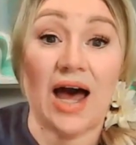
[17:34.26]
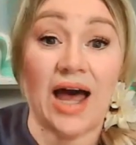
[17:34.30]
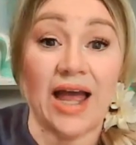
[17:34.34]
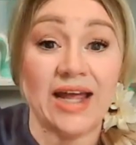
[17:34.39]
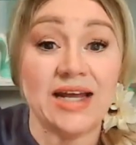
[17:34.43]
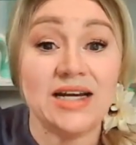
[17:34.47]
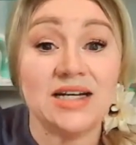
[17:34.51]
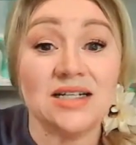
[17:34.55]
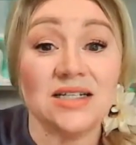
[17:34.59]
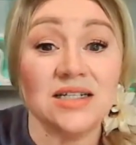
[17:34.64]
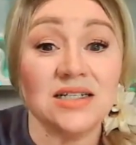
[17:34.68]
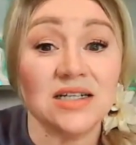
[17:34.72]

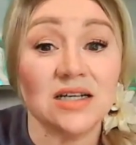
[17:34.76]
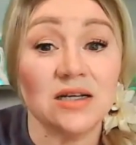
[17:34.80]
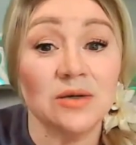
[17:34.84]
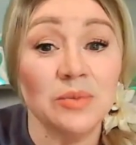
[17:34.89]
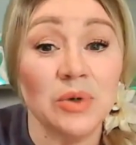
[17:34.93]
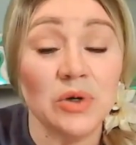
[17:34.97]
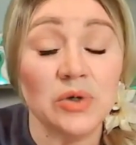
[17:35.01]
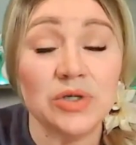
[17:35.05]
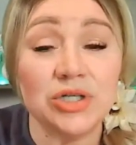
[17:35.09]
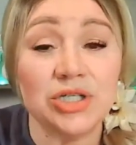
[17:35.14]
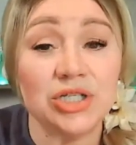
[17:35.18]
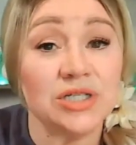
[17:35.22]
heightened
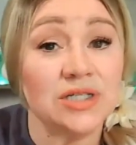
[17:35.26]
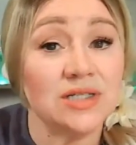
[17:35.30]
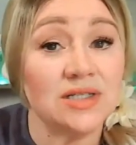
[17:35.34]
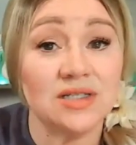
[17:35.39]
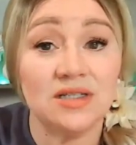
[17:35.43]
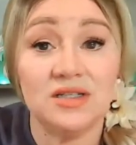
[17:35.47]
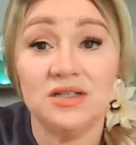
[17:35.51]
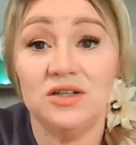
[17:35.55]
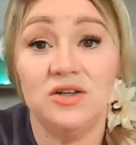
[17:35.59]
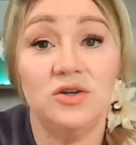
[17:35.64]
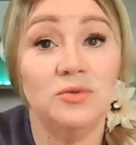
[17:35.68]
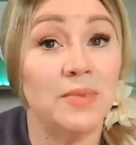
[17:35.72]
emotions
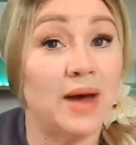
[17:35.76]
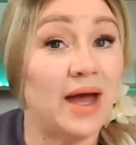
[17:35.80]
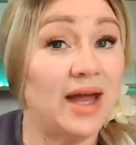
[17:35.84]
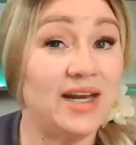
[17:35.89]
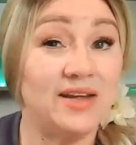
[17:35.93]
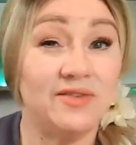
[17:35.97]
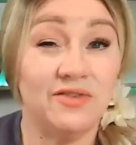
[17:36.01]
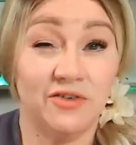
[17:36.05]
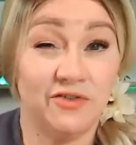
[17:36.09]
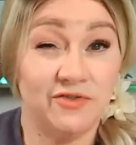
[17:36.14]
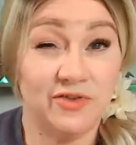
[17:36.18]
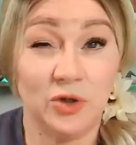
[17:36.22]
and you might
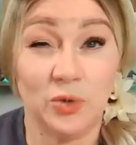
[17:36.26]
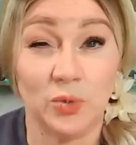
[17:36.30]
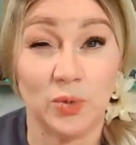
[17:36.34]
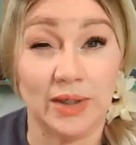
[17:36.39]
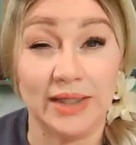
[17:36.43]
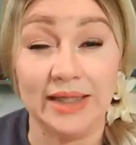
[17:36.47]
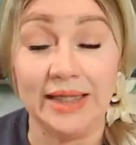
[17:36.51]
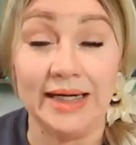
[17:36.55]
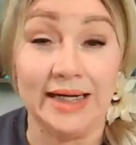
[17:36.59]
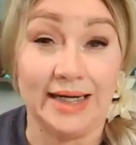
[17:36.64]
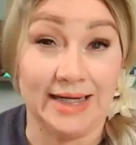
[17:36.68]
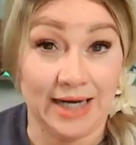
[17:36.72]
even feel
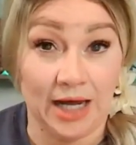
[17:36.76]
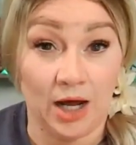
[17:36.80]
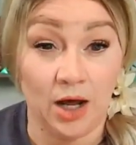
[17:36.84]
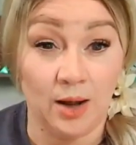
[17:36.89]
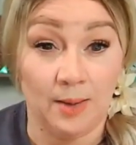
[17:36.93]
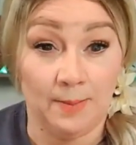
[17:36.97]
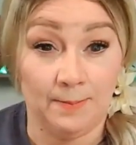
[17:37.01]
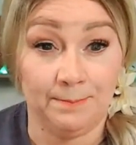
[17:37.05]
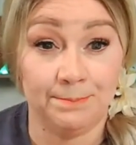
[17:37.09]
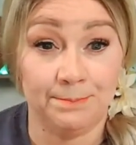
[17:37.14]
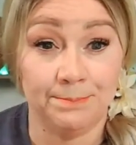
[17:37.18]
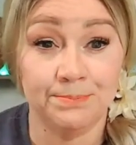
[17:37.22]
really
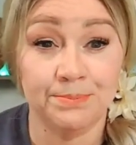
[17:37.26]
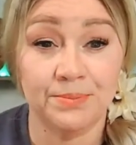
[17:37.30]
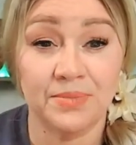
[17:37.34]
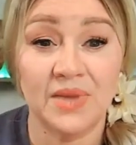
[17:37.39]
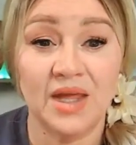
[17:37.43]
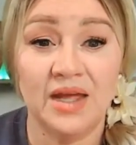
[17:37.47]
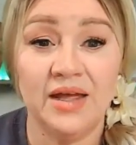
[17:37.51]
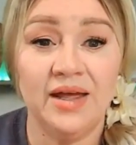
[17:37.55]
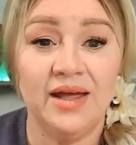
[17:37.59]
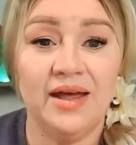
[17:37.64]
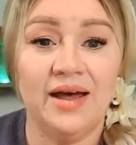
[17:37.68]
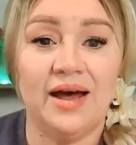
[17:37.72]
numb.
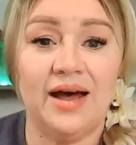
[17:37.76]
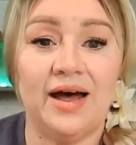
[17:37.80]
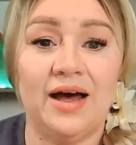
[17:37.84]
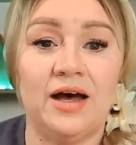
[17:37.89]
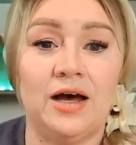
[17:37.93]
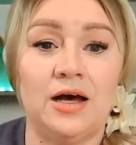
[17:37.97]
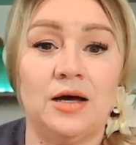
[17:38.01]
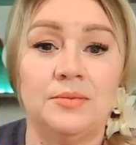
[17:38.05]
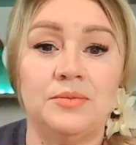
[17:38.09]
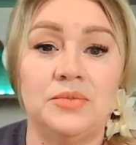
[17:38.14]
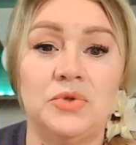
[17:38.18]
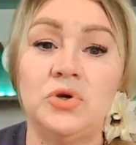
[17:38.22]

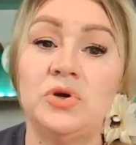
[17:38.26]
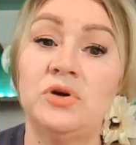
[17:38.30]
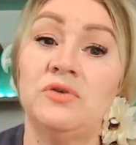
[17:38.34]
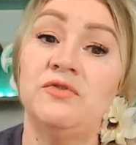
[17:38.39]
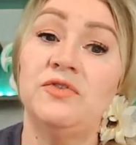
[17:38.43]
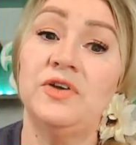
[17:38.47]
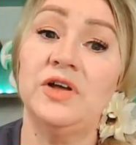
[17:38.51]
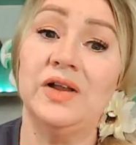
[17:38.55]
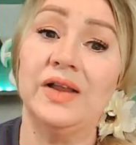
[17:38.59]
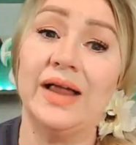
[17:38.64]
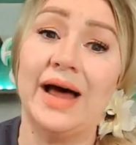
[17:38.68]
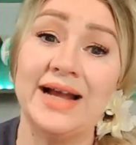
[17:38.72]
You can
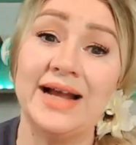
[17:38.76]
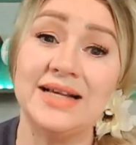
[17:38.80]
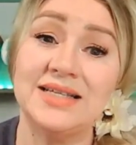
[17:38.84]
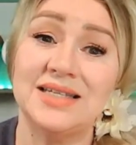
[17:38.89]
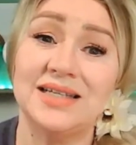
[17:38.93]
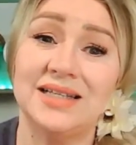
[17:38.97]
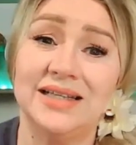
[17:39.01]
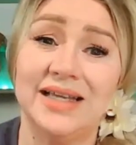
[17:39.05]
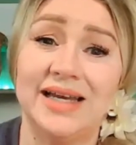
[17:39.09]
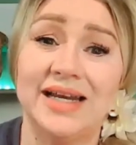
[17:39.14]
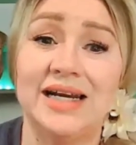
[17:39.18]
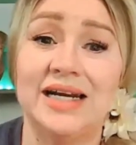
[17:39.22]
feel
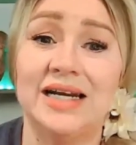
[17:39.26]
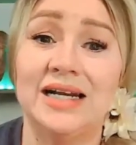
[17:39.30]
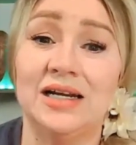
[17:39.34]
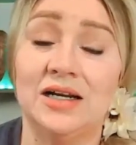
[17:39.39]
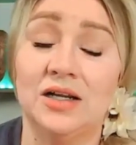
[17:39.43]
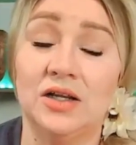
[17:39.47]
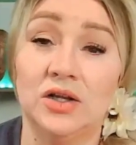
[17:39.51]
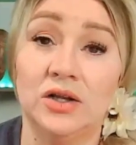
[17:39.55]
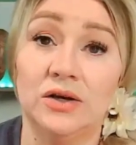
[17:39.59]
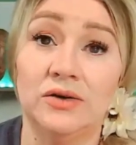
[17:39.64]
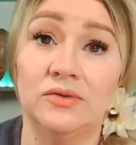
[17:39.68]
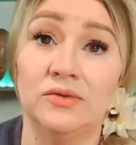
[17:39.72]
isolated and
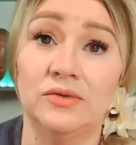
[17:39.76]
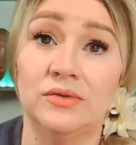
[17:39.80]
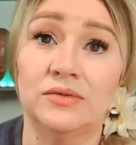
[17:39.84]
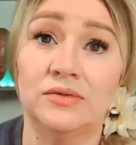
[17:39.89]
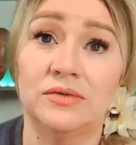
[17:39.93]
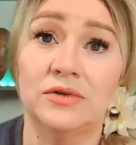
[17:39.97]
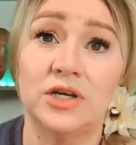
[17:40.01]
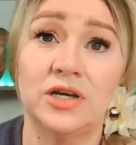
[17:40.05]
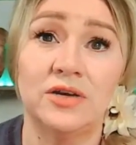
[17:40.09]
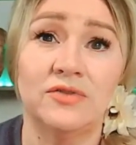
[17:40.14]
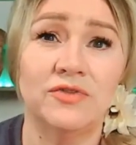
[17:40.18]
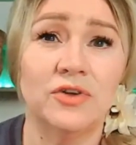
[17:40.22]
alone.
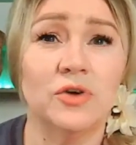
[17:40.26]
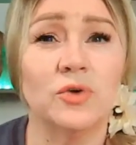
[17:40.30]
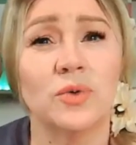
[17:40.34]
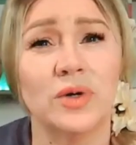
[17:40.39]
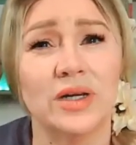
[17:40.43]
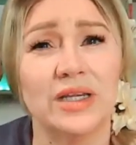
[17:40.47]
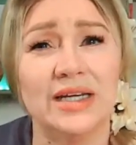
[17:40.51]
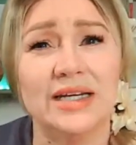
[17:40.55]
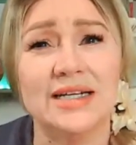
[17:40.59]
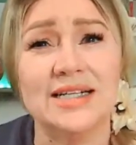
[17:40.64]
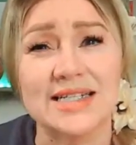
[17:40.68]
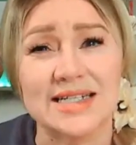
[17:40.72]
You can feel
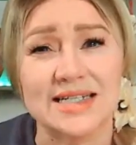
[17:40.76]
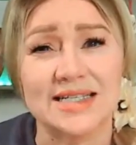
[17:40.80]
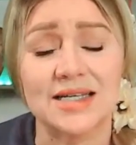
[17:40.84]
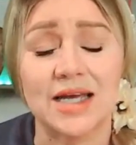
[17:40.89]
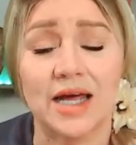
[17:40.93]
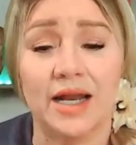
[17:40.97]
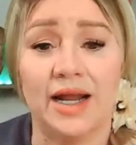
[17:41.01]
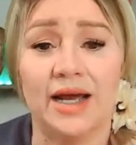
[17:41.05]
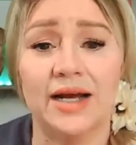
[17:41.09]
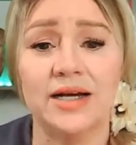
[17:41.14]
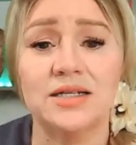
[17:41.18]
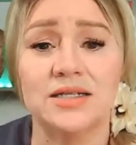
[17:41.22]
really
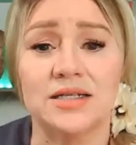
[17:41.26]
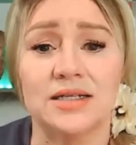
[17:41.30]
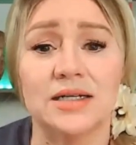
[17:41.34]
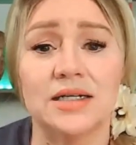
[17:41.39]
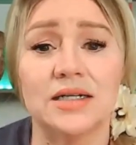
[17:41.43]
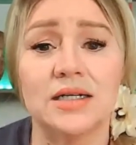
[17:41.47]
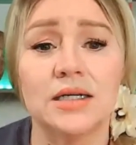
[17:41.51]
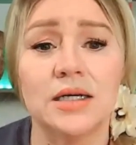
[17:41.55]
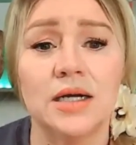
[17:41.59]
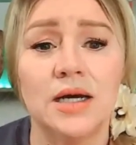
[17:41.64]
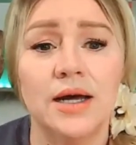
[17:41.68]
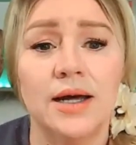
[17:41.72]

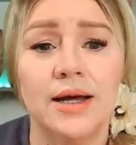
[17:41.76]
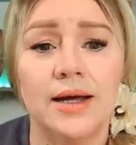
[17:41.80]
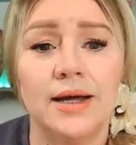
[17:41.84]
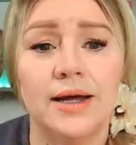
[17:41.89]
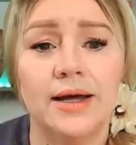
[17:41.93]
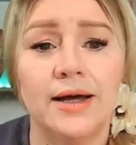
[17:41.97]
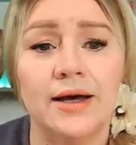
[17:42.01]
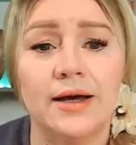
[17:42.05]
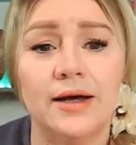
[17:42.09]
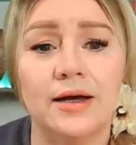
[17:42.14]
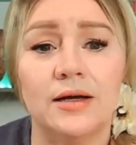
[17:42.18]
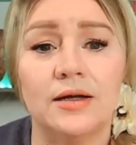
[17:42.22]
disconnected.
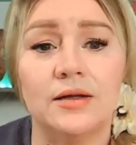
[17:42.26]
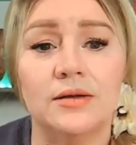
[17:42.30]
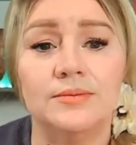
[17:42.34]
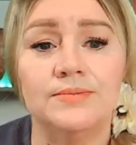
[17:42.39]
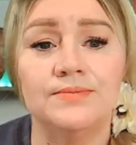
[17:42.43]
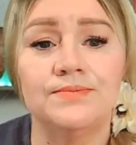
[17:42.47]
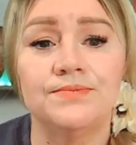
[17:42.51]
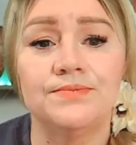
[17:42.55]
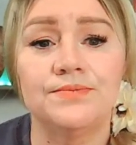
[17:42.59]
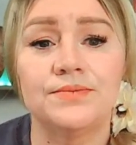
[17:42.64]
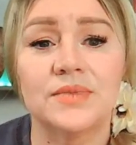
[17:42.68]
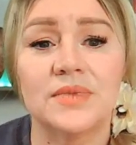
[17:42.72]
Um,